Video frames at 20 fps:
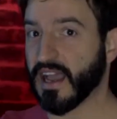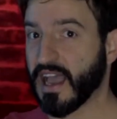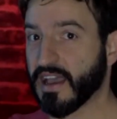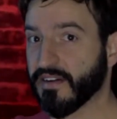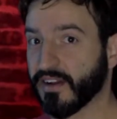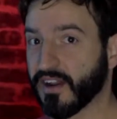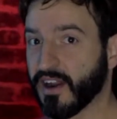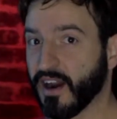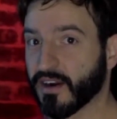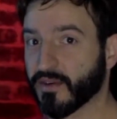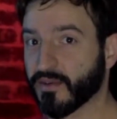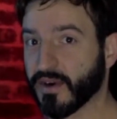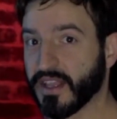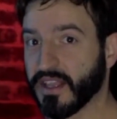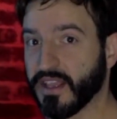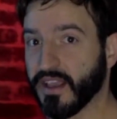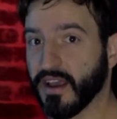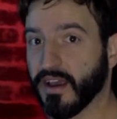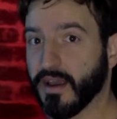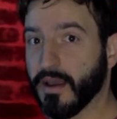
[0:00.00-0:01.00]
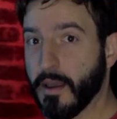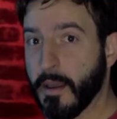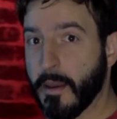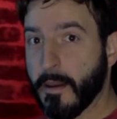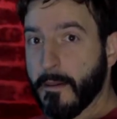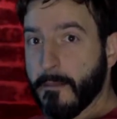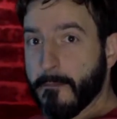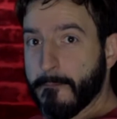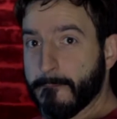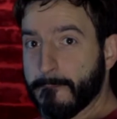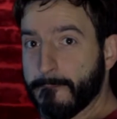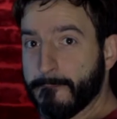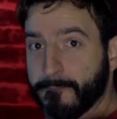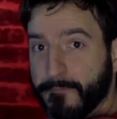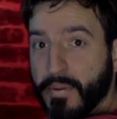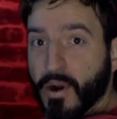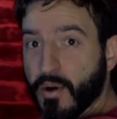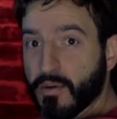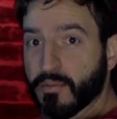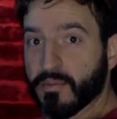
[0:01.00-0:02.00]
I have a card right here.
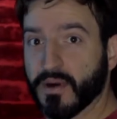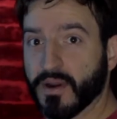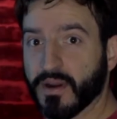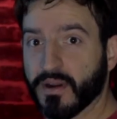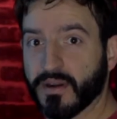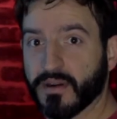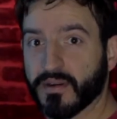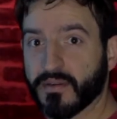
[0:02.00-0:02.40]
Boom.